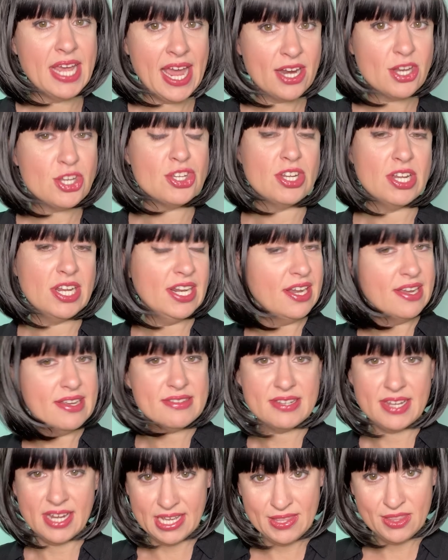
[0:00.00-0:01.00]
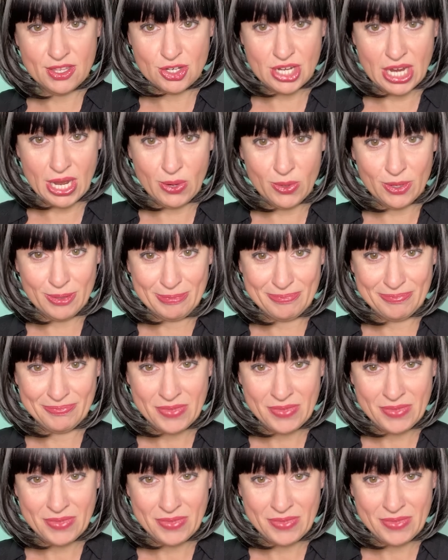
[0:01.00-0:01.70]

actually last night in the shower.